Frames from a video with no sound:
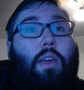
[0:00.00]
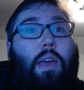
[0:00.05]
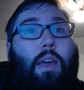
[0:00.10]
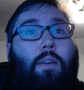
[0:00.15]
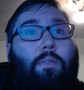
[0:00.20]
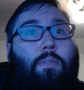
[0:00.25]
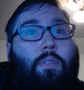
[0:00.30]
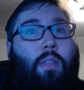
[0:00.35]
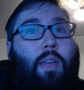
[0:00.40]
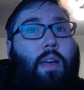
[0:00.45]

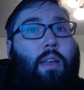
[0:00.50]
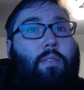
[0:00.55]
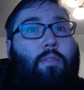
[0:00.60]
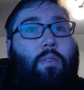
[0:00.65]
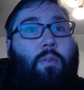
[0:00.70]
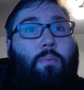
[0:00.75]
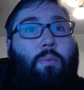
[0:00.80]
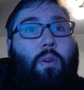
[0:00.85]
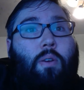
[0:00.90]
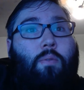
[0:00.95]
if the lines
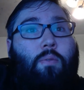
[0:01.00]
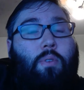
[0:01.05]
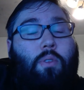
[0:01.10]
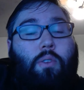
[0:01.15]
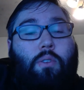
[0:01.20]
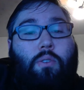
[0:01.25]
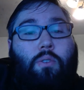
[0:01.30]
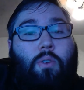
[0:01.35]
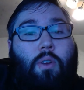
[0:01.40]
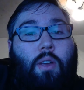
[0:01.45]
aren't
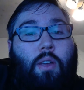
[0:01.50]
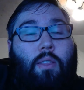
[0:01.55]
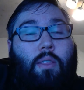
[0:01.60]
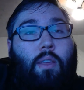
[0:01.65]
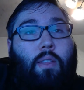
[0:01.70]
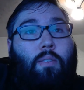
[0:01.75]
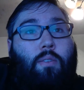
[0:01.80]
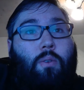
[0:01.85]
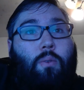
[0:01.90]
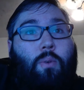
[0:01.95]
perfectly straight,
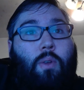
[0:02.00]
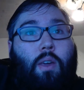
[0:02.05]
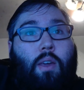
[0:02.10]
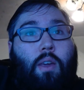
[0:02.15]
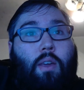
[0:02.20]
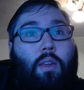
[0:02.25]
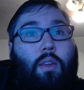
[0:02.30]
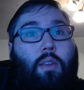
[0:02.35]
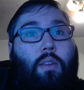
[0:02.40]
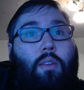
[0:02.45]
that's
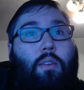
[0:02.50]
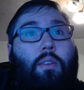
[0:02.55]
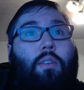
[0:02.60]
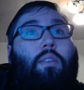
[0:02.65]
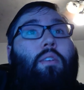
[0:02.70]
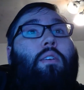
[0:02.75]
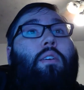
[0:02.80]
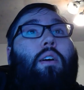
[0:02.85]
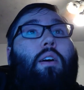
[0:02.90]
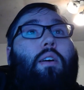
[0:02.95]
okay.
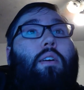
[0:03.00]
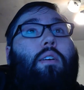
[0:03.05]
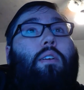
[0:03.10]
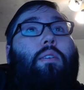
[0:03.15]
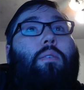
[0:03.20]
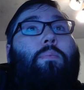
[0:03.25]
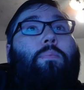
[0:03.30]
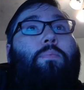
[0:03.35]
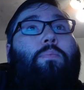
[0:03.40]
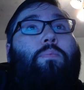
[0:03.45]

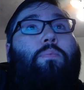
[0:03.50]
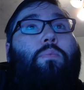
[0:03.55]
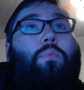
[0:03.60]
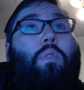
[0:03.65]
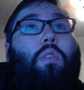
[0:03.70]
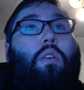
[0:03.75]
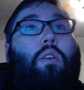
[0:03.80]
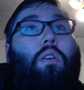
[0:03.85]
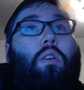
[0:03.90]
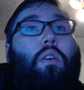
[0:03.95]

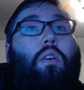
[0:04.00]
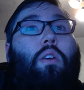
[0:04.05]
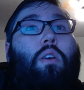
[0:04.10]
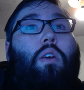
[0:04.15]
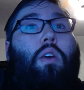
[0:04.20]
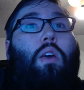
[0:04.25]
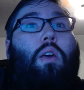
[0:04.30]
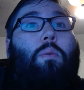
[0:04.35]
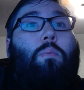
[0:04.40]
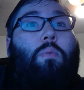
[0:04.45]

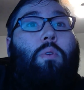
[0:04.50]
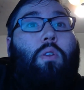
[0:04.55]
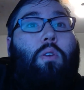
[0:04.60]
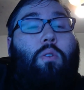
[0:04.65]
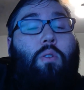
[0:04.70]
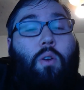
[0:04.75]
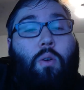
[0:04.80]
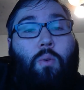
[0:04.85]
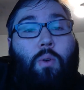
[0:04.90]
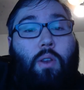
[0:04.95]
But
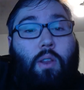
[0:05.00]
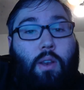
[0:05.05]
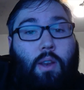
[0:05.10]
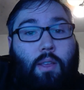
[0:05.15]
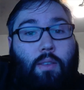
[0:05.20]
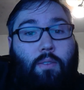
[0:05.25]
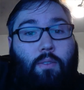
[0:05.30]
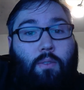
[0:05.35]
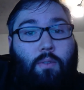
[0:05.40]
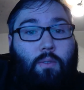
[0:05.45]
you know what it
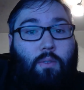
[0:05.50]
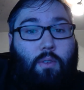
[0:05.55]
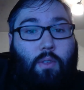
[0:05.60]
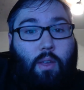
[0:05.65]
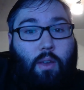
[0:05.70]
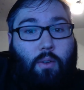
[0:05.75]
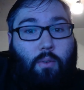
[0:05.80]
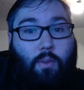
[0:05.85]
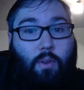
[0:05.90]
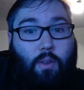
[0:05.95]
needs to look
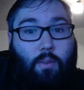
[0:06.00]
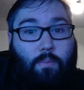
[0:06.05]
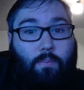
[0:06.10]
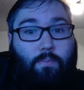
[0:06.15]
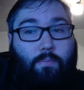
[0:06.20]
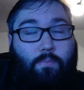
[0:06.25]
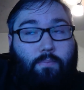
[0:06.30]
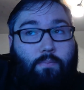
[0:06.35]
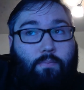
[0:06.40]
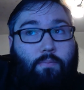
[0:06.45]
like, right?
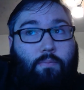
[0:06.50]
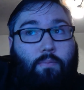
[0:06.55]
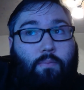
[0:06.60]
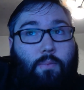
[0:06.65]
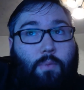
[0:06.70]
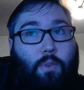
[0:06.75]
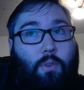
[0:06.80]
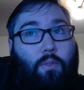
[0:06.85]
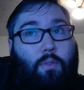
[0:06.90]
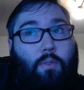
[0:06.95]

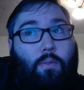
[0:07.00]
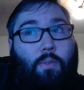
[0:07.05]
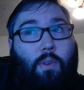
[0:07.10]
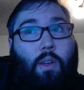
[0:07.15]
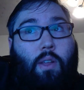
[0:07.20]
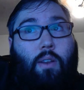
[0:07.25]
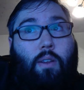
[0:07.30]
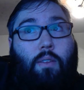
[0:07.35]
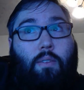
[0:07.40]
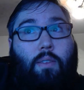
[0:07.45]
Because you've
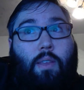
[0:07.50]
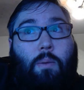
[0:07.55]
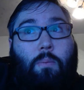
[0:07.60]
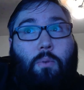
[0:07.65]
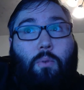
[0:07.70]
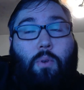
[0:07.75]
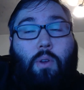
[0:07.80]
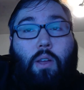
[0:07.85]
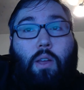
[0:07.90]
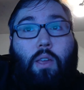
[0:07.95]
got an
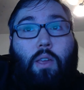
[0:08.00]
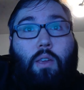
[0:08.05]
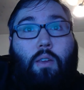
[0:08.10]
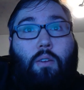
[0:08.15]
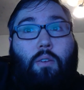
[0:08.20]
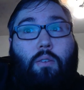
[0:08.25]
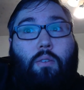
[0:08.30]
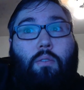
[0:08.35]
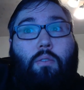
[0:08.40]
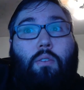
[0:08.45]
example right
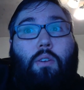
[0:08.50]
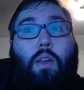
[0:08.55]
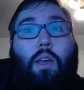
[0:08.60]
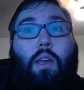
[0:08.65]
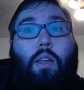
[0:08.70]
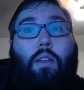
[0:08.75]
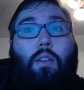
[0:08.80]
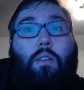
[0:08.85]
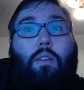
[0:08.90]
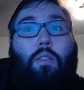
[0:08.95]
here
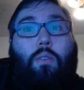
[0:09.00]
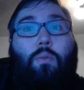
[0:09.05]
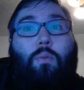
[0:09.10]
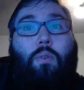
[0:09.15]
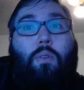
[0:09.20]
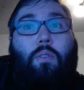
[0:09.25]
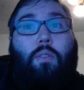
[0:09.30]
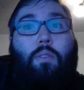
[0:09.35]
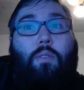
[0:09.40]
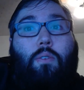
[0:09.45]
and another
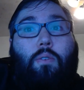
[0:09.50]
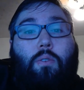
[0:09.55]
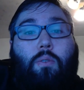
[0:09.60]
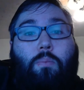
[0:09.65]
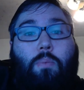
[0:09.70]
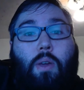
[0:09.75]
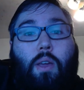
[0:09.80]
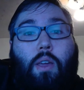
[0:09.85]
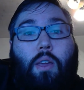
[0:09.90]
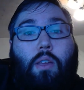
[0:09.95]
one on the
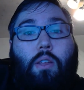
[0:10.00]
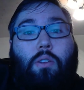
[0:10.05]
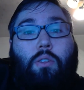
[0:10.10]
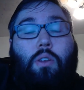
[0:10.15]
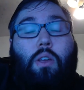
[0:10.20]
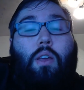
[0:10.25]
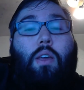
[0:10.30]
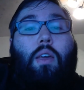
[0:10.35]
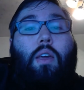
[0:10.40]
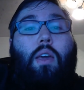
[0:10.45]
3rd
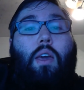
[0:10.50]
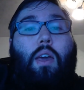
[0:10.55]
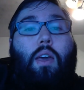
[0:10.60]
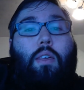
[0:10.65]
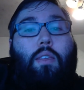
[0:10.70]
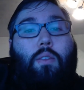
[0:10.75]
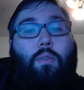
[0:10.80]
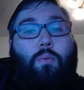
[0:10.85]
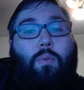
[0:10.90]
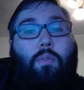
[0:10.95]
page.
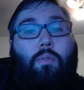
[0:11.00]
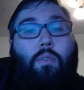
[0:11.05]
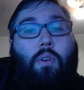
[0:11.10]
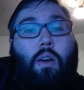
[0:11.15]
And then we've